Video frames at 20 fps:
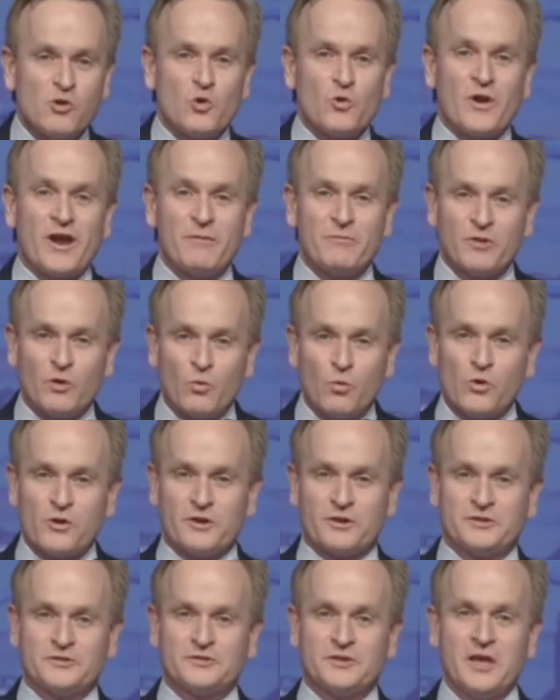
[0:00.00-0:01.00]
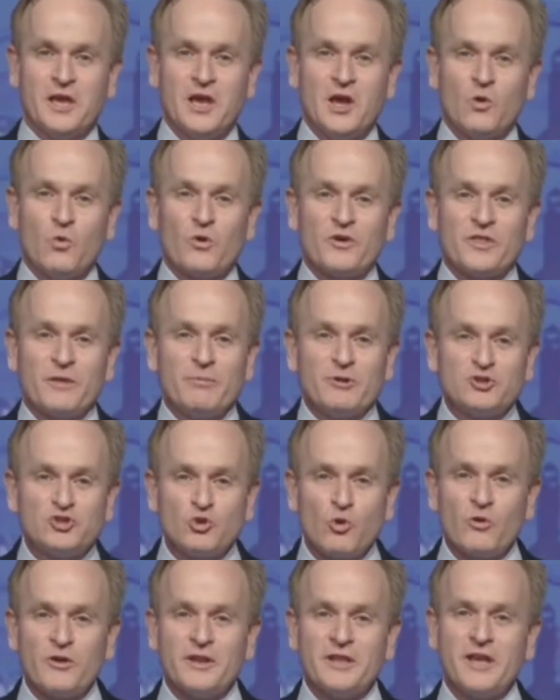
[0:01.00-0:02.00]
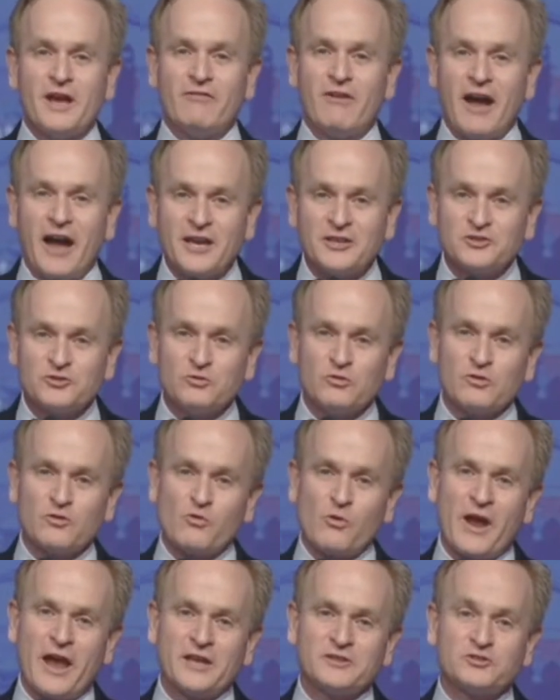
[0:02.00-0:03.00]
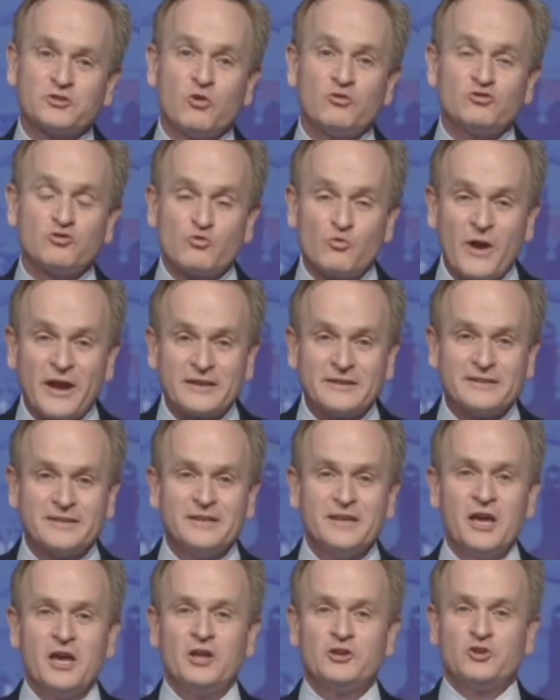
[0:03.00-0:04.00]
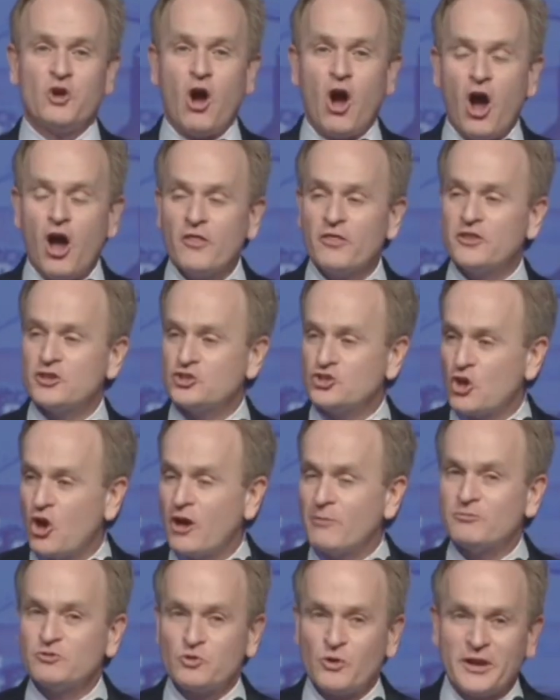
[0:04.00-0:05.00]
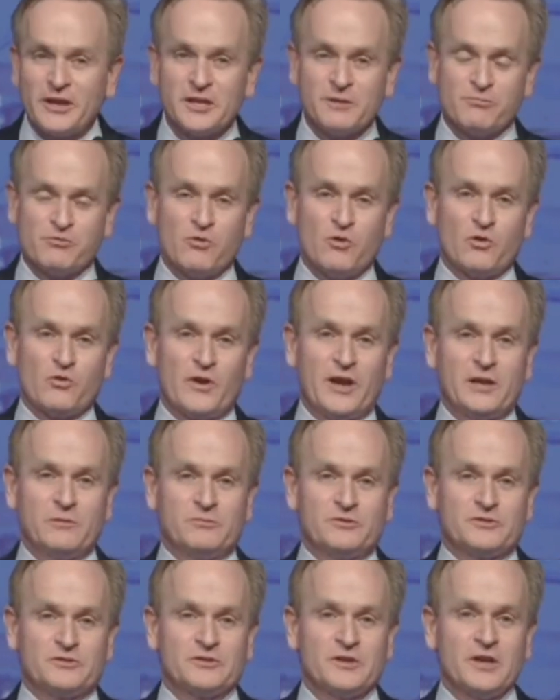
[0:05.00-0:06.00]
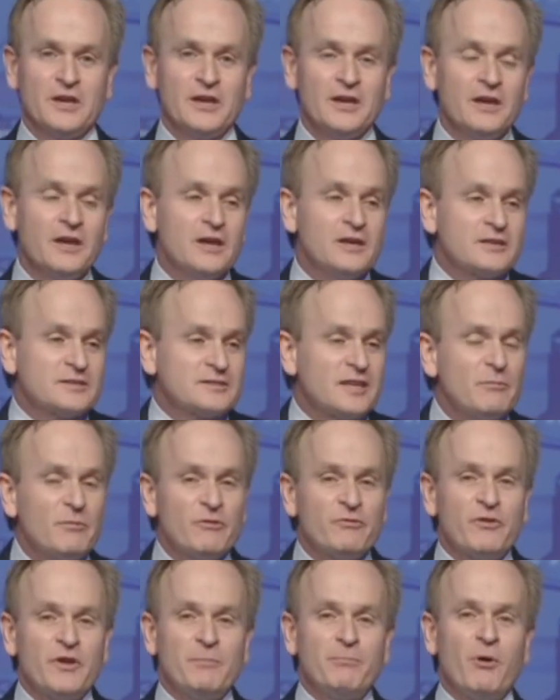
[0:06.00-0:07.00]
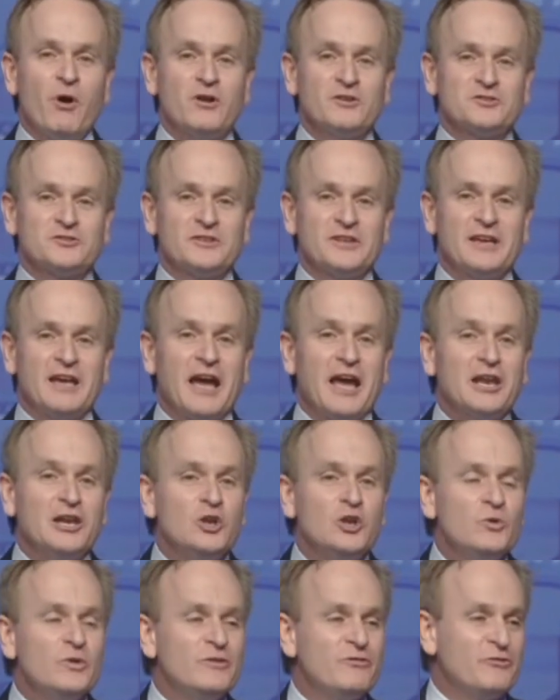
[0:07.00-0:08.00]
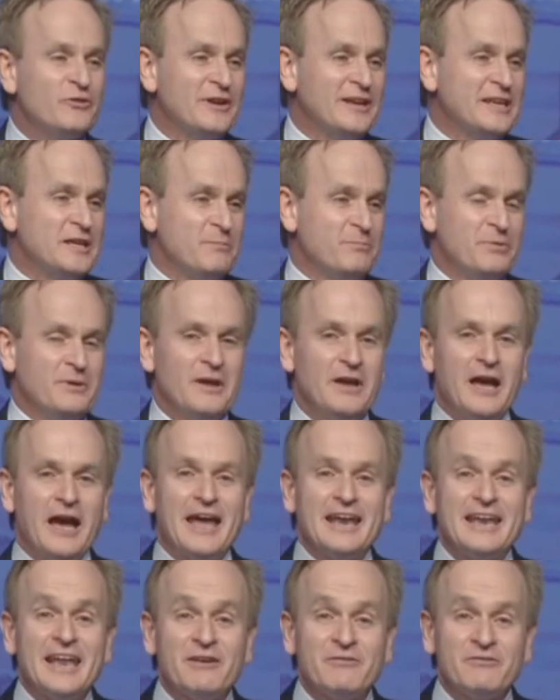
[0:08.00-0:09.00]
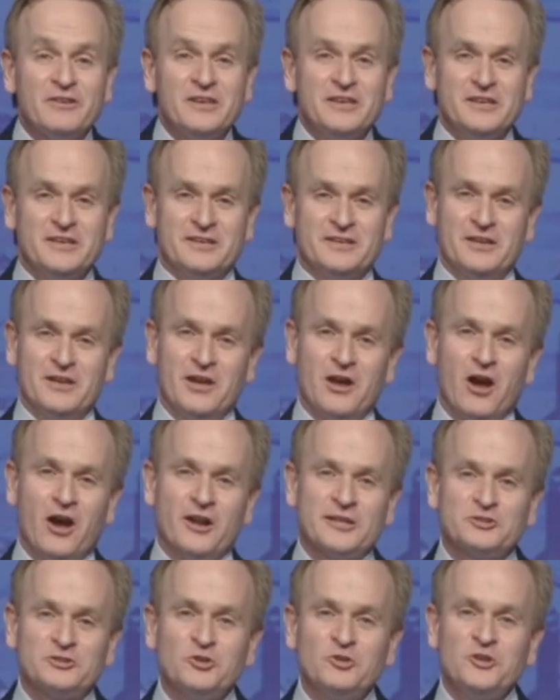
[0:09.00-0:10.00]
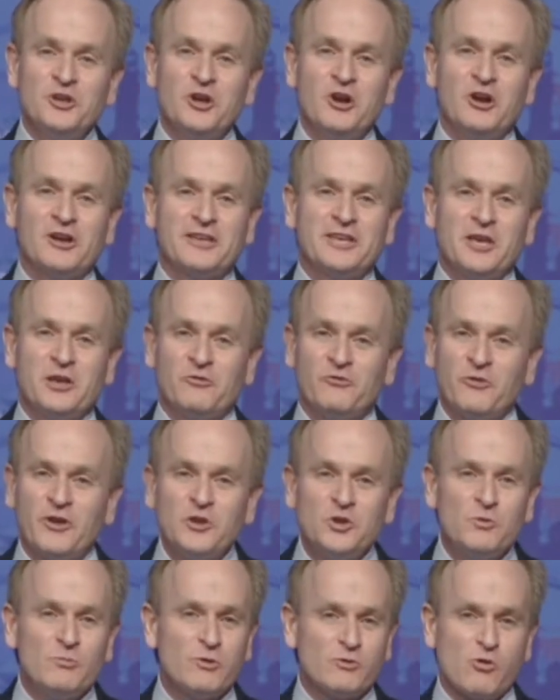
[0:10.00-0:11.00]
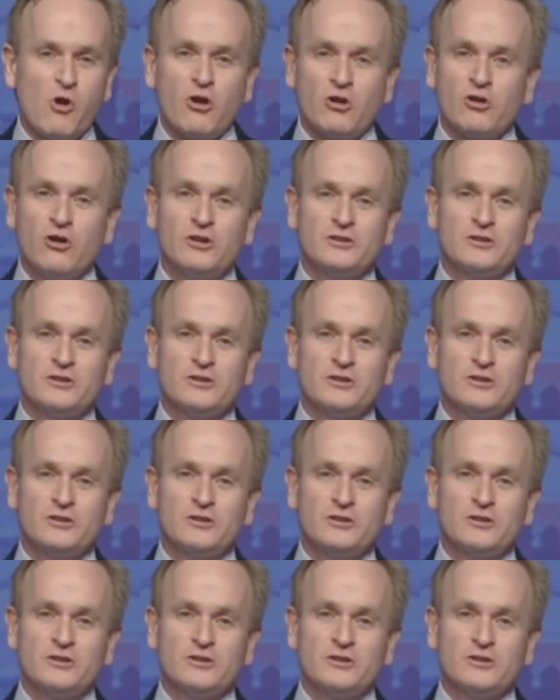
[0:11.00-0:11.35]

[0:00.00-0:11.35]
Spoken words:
program that works, where the majority of high school grads go directly to on-the-job training programs. Ça me fait penser à Louis-Philippe, à Lévis, un étudiant qui est venu me rencontrer.